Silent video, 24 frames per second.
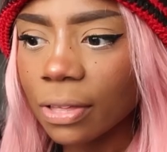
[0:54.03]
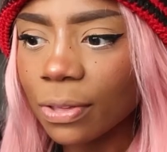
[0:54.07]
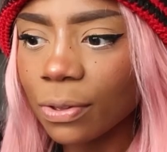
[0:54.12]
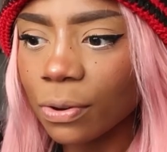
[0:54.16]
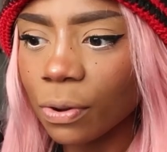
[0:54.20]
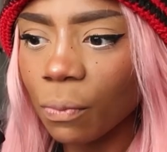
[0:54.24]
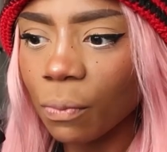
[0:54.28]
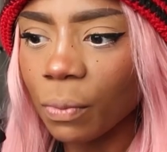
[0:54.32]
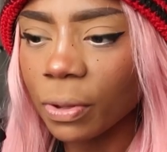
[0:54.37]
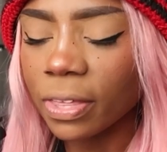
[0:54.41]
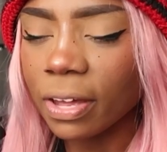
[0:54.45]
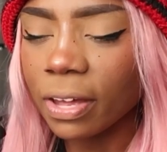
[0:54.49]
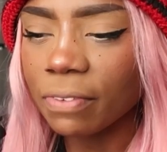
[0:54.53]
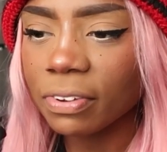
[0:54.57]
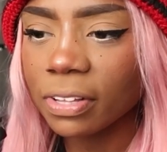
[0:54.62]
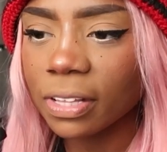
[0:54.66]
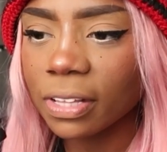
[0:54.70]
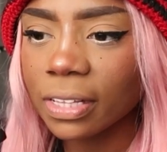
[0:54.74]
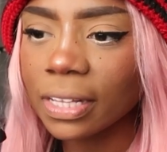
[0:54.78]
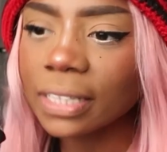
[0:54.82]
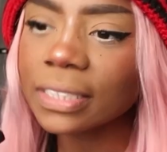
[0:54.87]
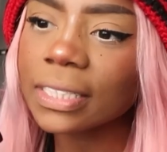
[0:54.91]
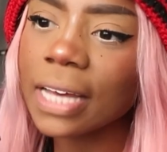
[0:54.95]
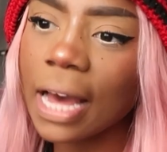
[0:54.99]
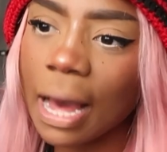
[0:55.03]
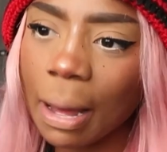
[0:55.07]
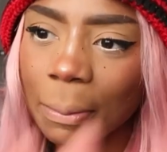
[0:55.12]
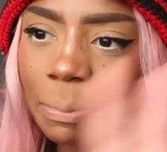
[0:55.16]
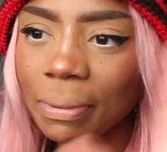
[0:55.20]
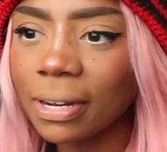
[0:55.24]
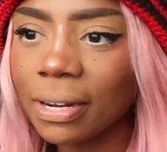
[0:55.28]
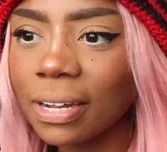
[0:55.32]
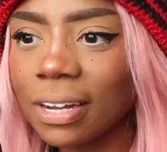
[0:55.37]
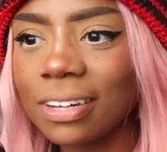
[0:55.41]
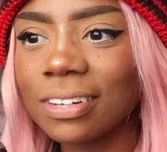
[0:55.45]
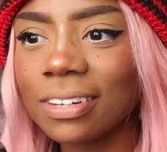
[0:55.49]
You know, with everything that's
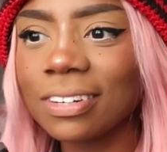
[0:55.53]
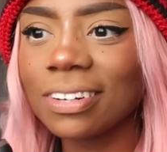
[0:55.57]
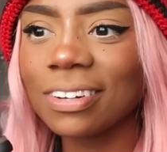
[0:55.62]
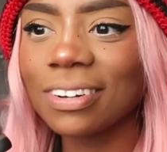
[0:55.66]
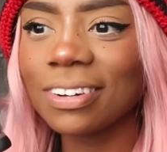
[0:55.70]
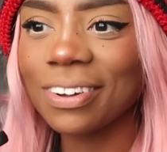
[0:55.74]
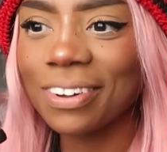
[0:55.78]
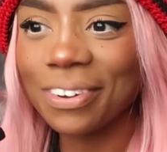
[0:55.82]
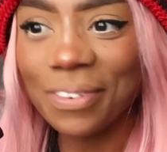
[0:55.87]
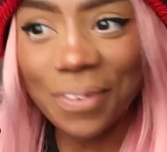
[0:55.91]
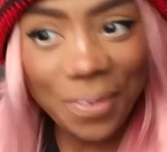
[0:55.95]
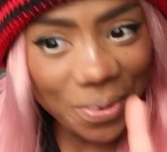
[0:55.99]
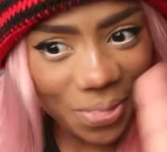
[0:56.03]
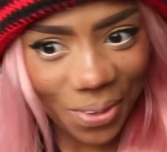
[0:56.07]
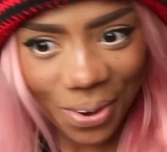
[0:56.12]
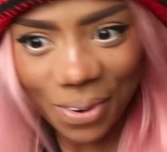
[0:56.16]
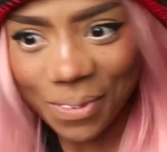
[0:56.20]
happening with